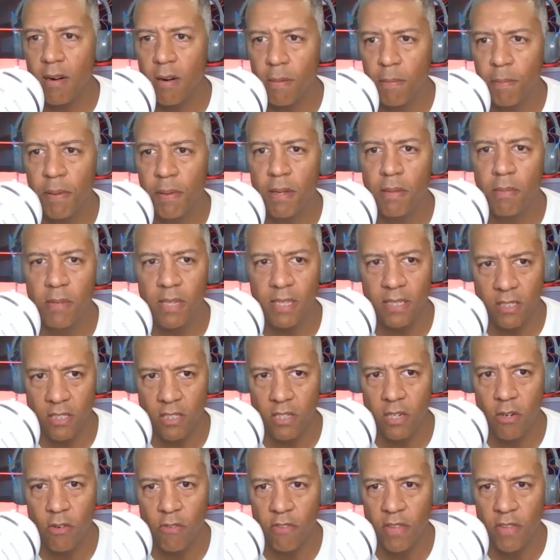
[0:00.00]
a public
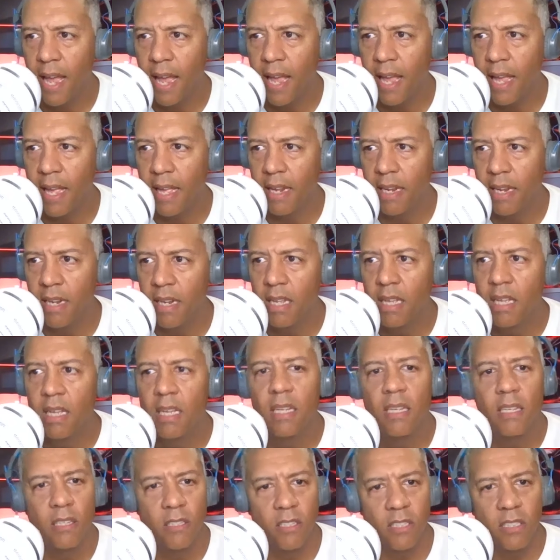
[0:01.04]
servant, and
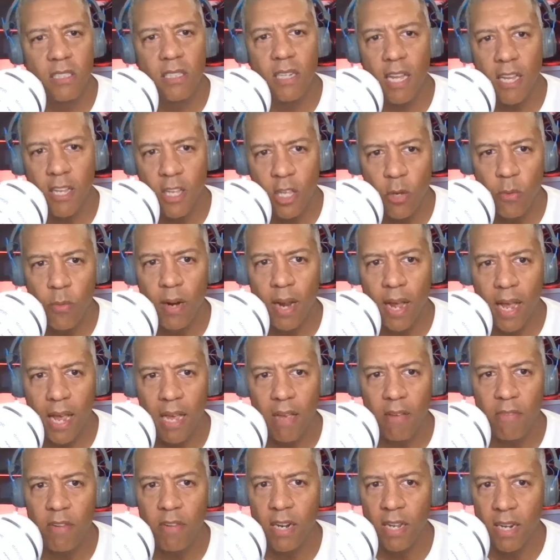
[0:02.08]
just like you would
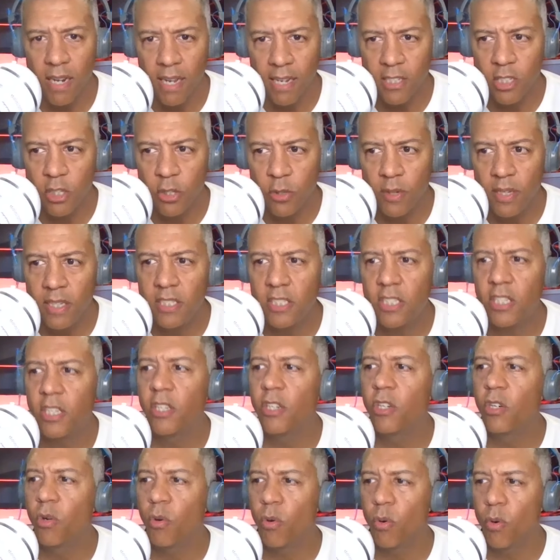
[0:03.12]
have an
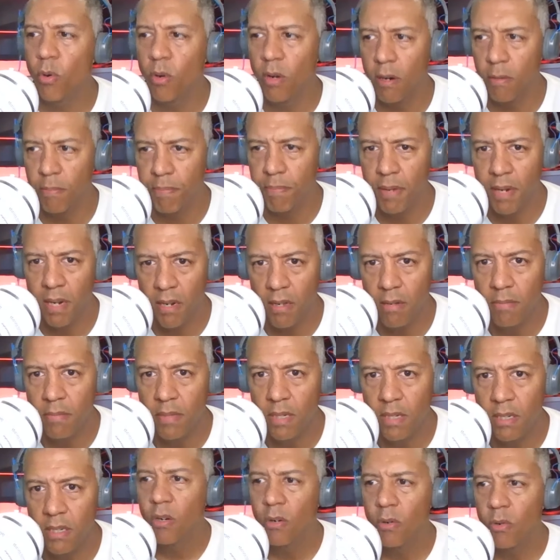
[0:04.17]
electrician or a
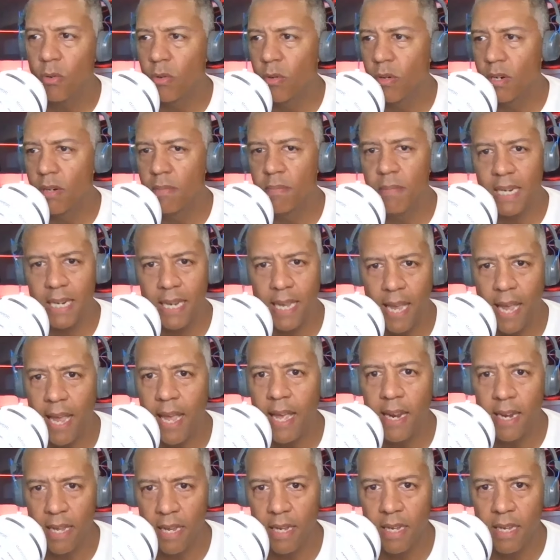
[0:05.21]
plumber or a
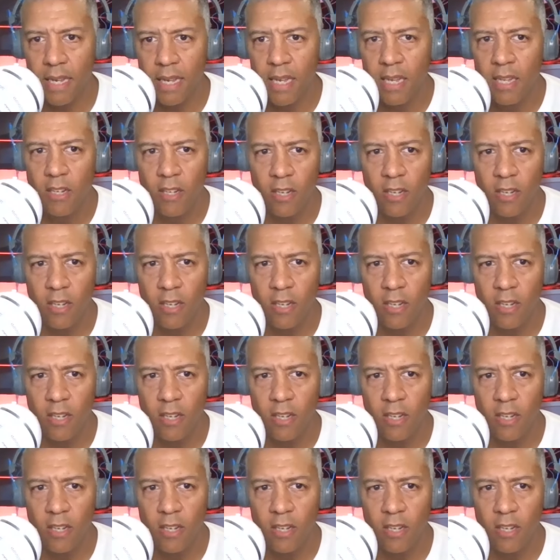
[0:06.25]
mechanic to